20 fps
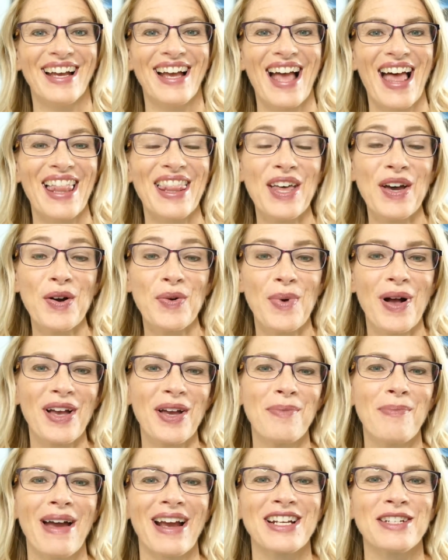Hello,
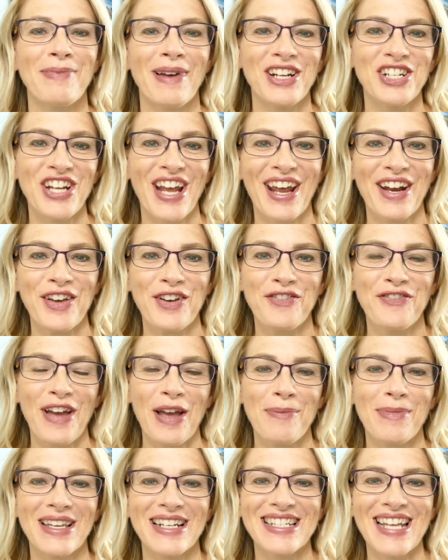welcome back to my channel,
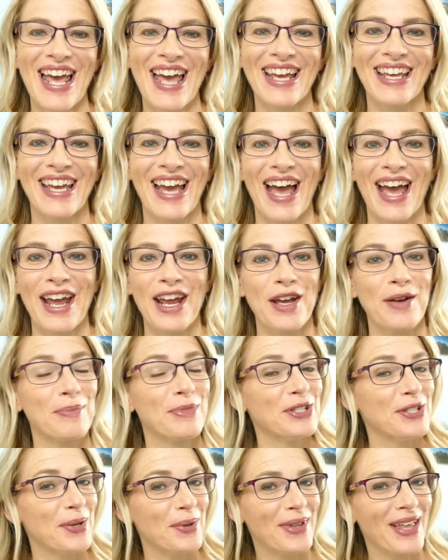Family Tech. I am
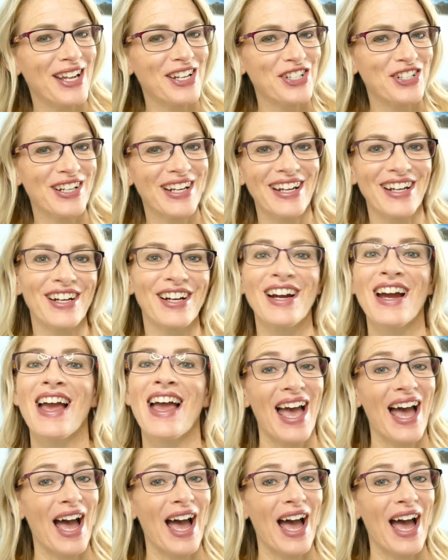so glad you're here.